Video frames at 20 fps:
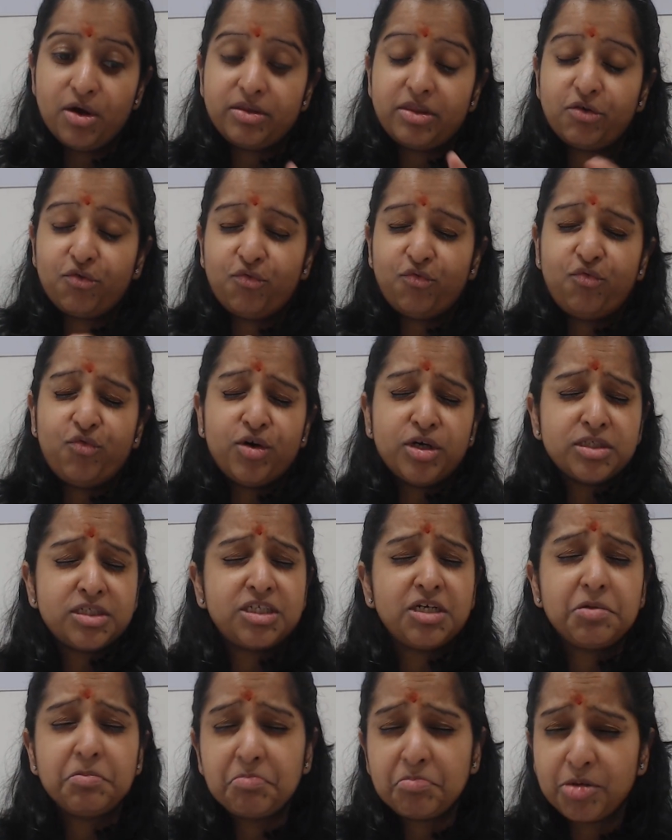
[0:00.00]
The
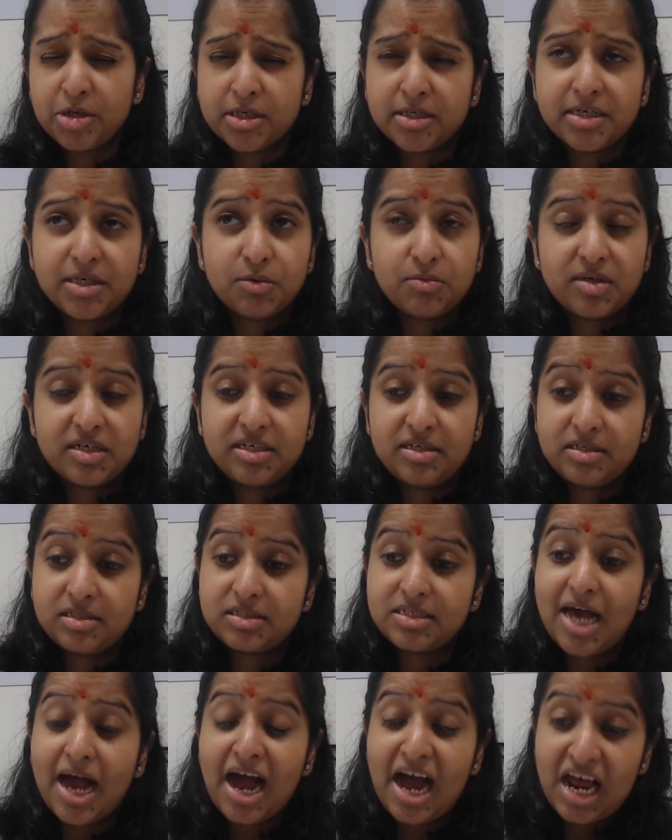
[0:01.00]
first important one
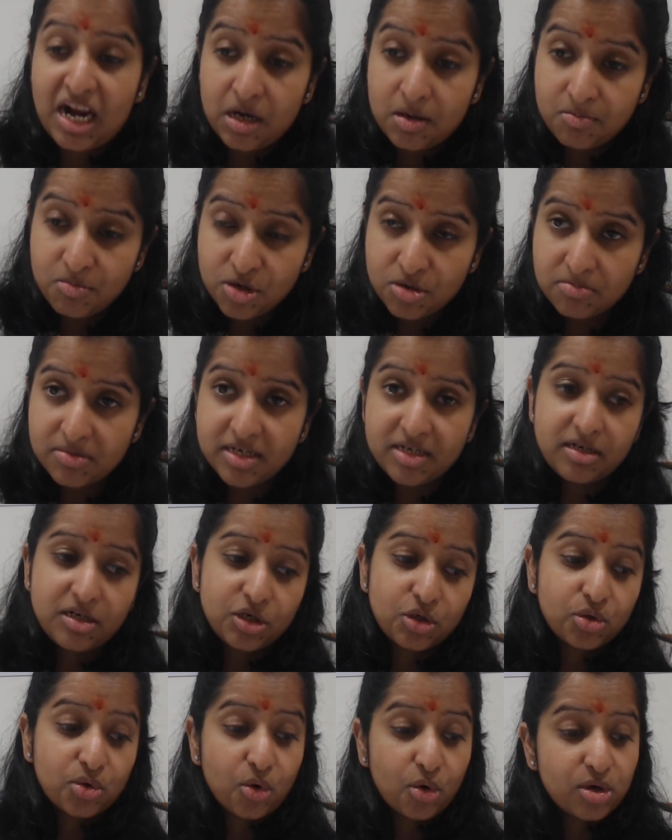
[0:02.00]
is
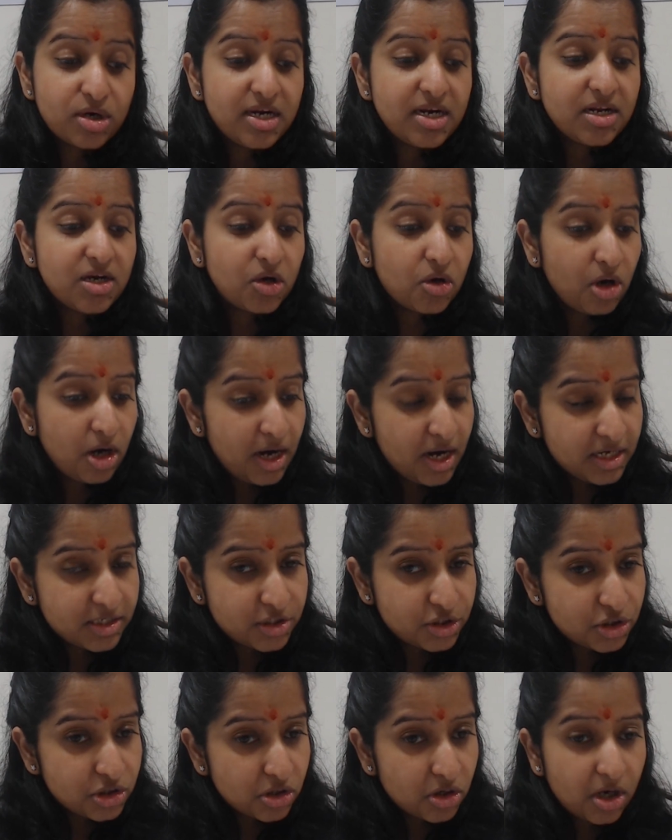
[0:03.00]
albumin, total
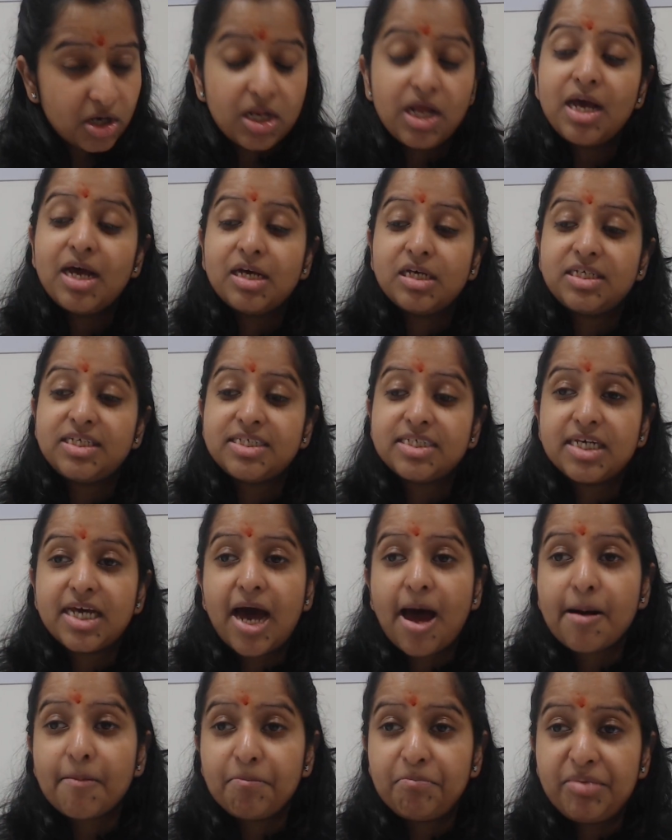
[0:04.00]
cholesterol,
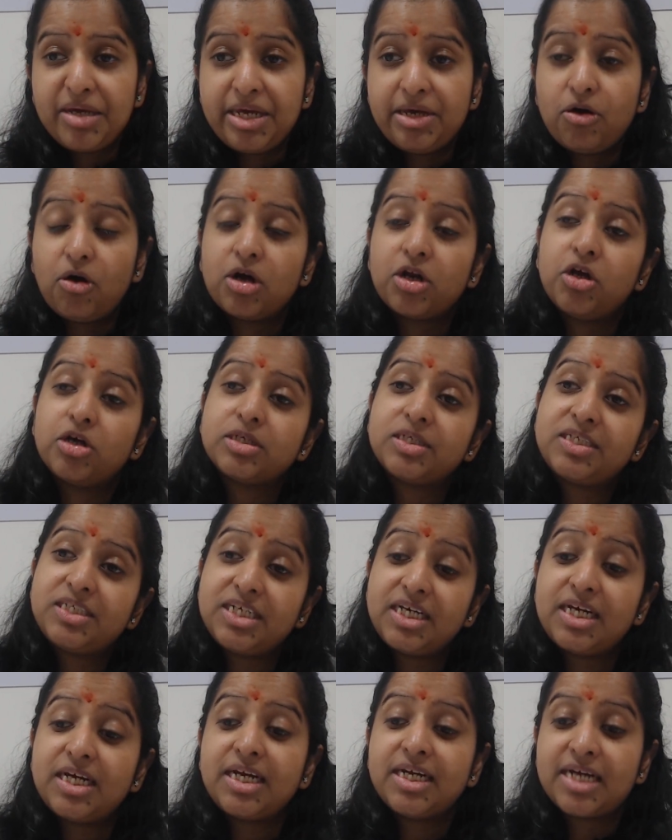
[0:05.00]
CRP or your
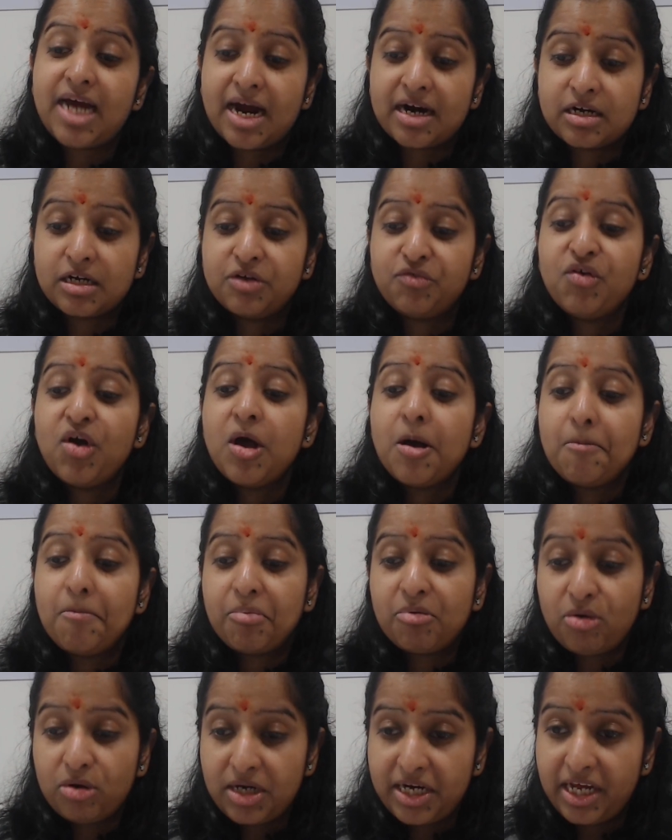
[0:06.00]
C reactive
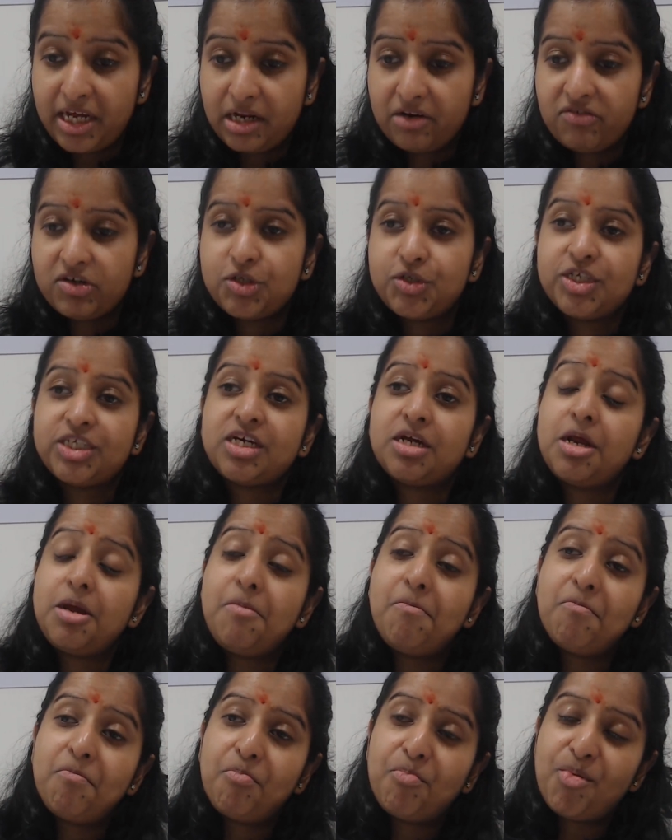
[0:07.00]
protein, which is an
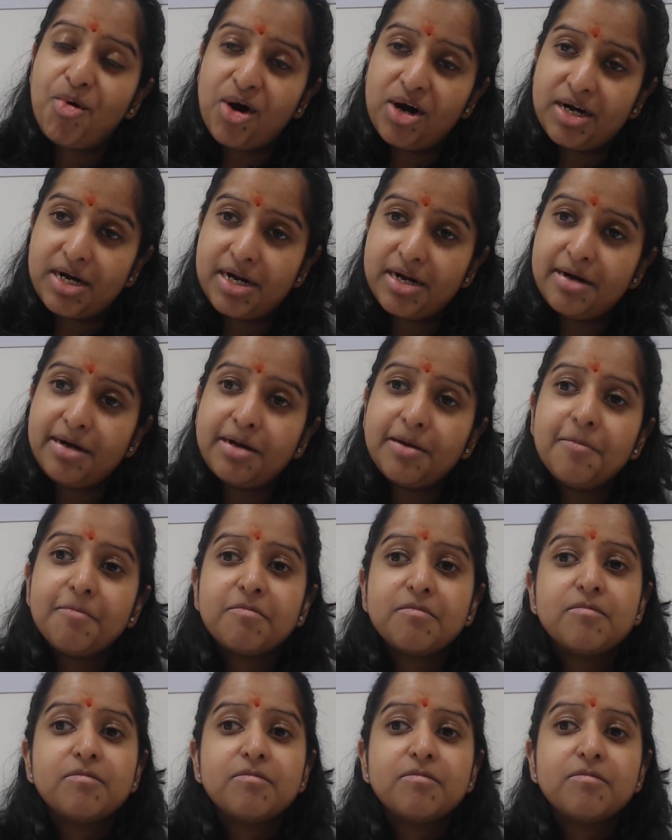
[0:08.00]
important